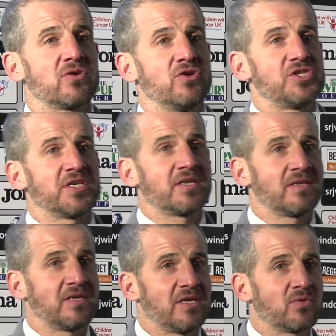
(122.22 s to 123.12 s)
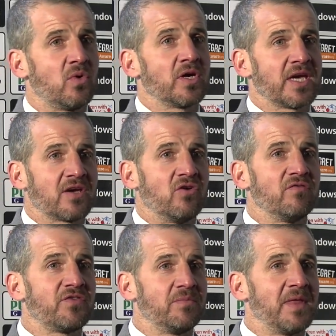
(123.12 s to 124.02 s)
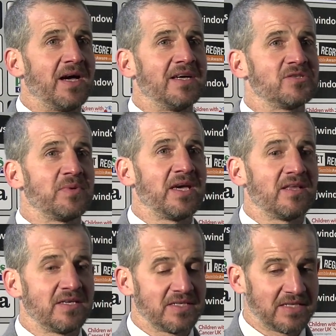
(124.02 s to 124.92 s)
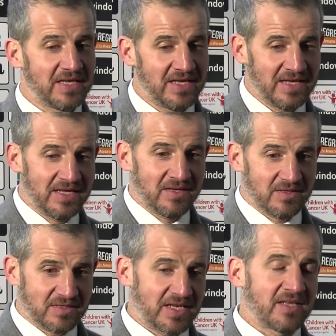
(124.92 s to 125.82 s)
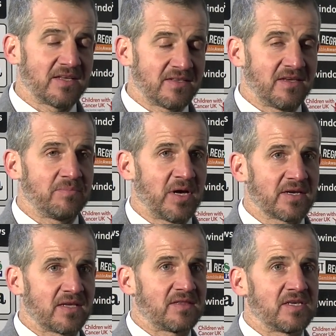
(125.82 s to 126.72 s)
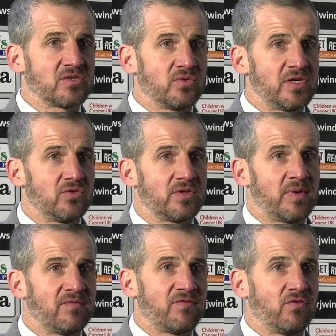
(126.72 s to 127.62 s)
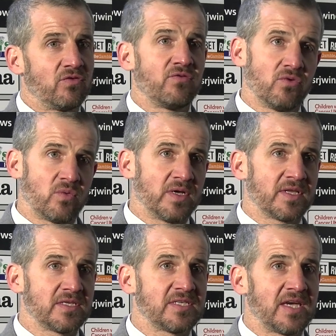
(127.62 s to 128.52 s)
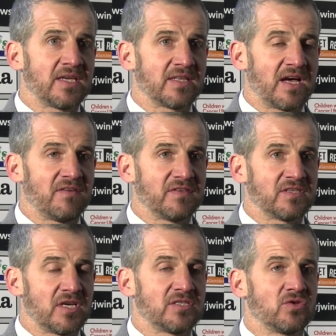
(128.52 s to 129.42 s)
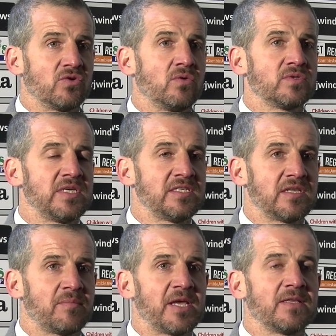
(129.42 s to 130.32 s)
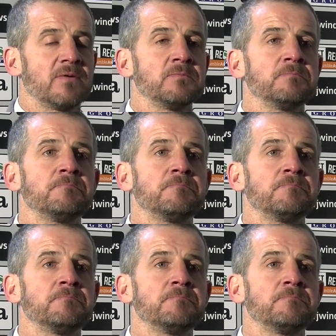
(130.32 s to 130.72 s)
because you're a lot to kick on from that as well, and credit to Partick Thistle, you know, they went 4-4-1 in the second half, and it's not always easy to break down.